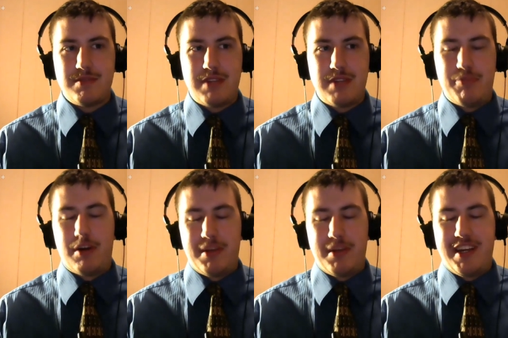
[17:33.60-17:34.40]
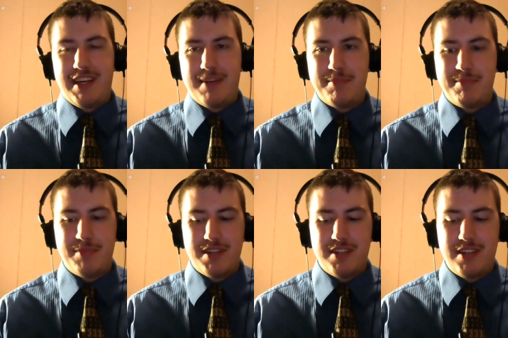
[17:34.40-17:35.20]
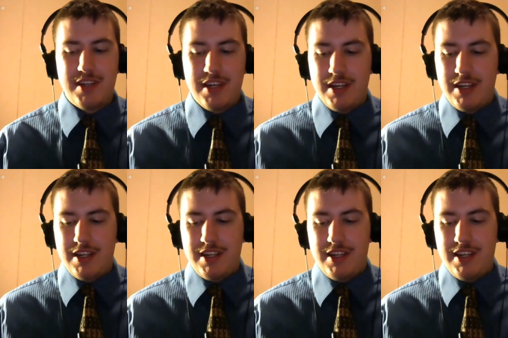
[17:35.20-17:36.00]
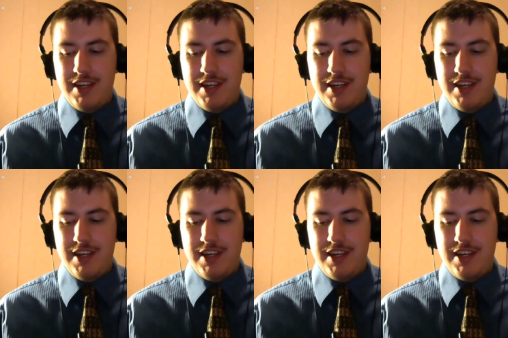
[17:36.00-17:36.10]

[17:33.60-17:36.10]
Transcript: and probably I am. But yeah.